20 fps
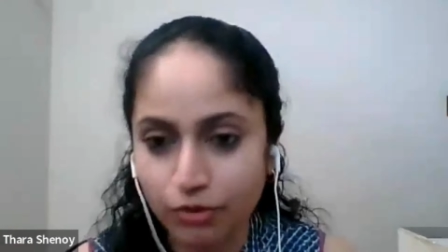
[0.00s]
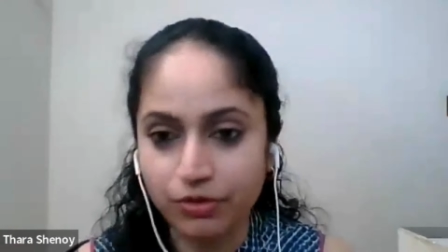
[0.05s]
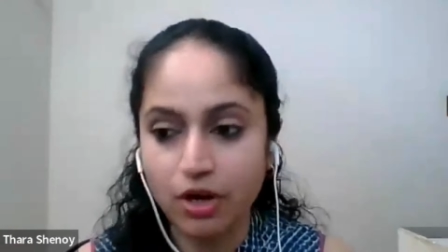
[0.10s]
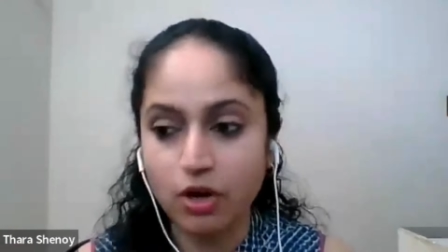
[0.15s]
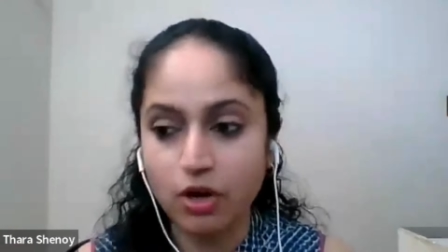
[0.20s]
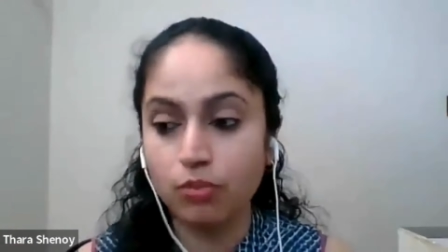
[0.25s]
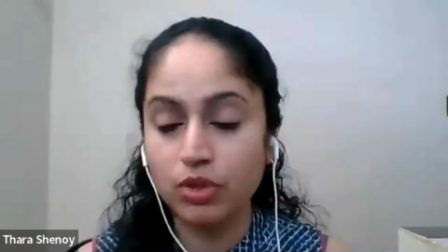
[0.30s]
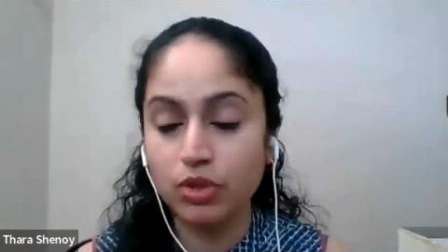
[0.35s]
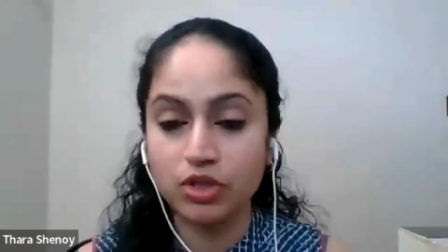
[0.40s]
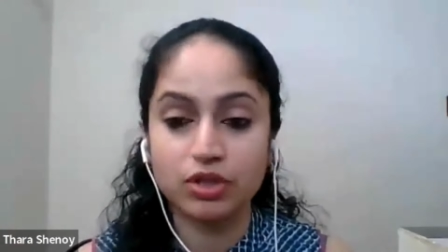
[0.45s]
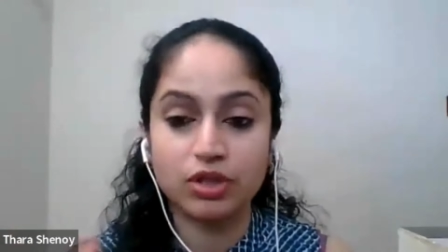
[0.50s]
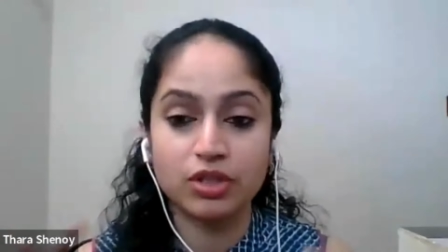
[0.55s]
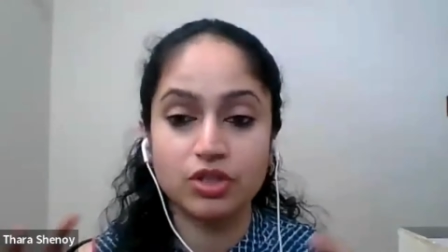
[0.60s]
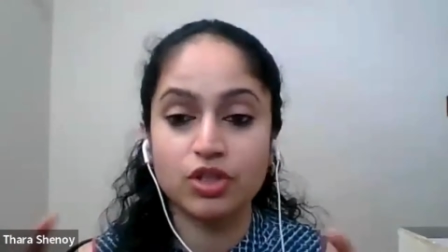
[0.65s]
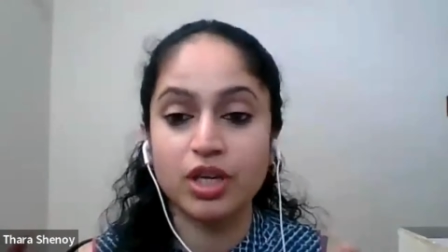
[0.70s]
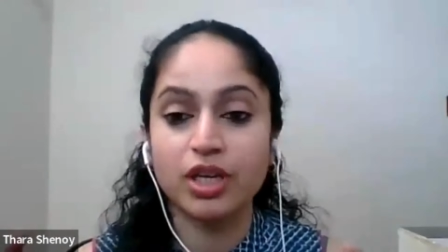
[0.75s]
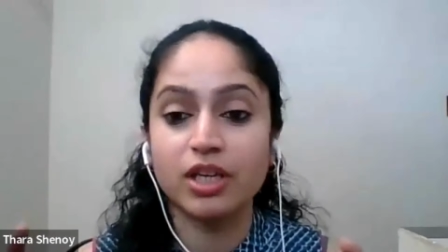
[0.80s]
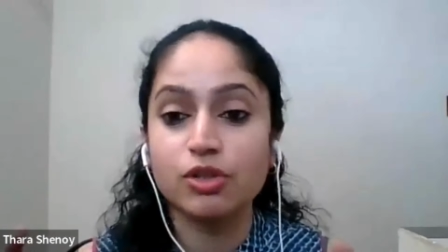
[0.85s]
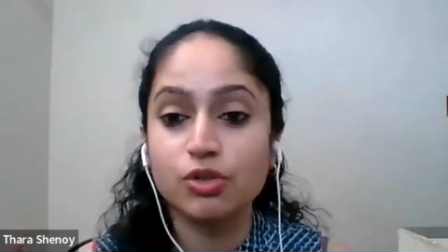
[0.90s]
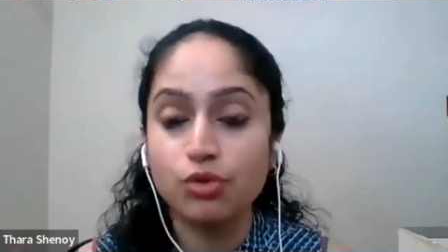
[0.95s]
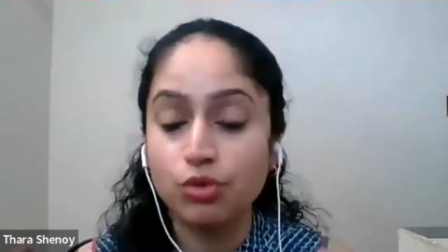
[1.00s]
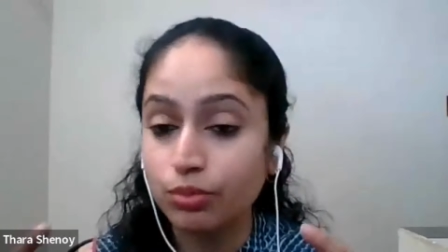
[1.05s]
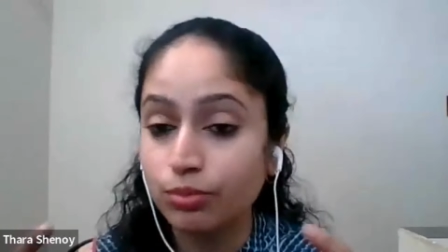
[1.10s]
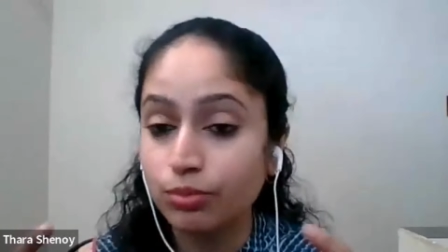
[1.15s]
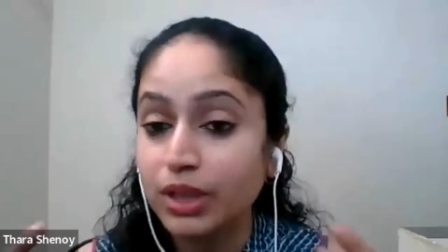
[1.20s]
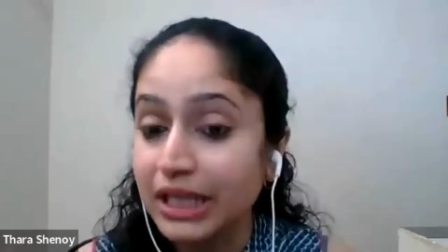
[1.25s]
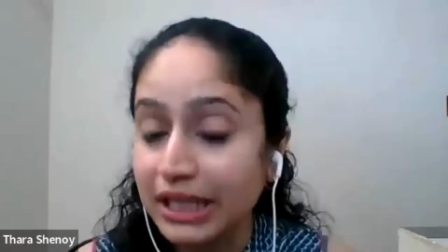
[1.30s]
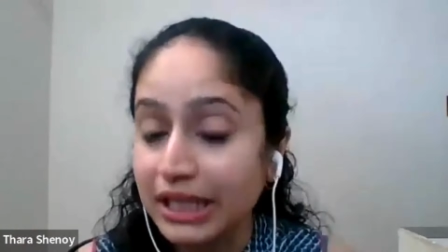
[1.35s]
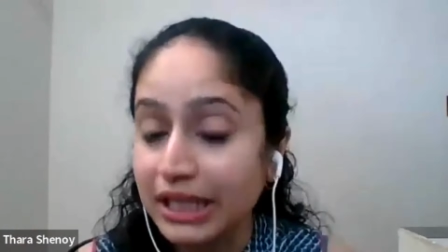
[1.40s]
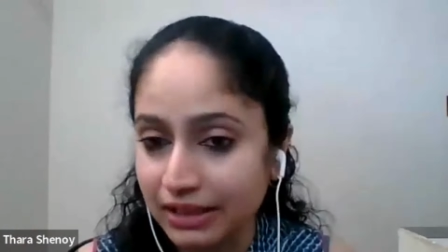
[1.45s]
of how much the child
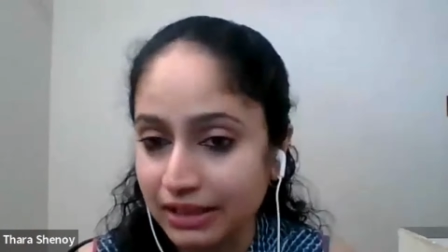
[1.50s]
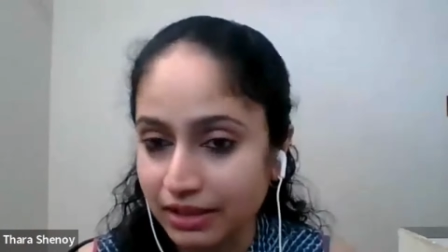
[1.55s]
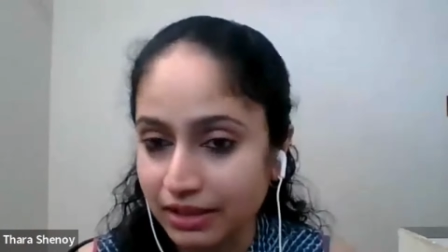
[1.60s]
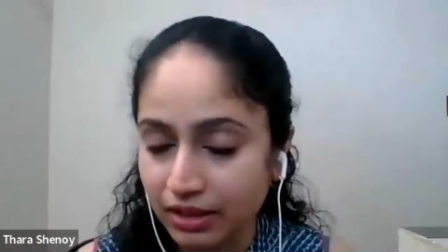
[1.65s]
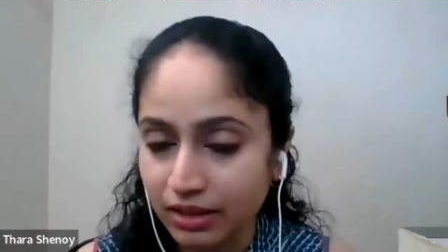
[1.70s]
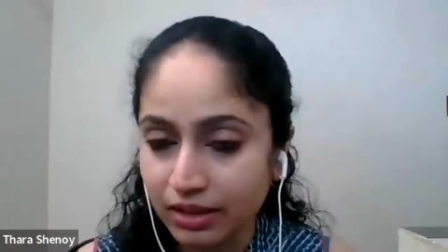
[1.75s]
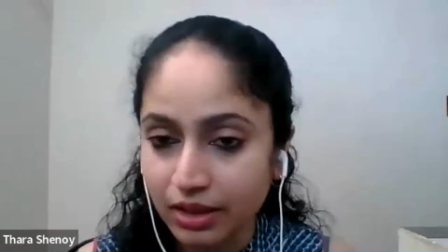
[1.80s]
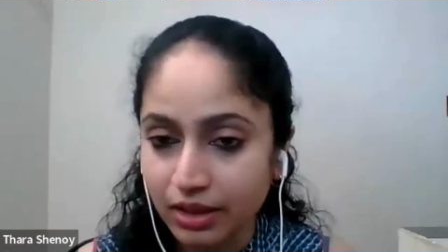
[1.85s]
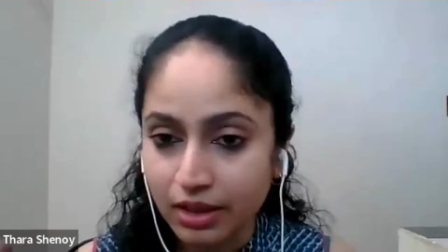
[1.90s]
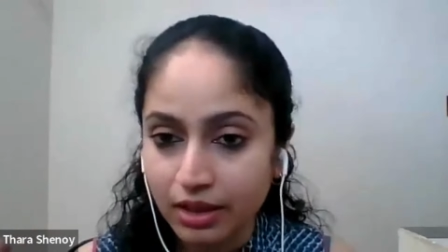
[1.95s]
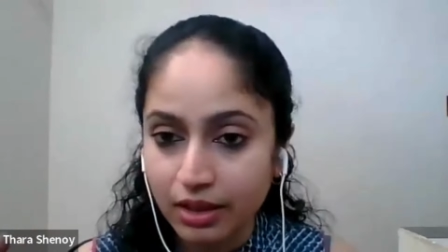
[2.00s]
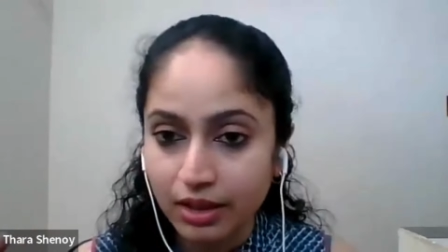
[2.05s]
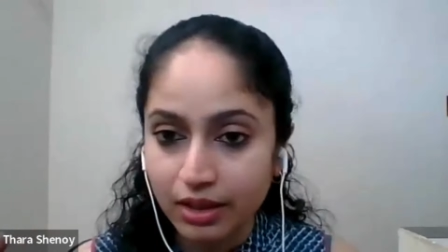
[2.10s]
should be eating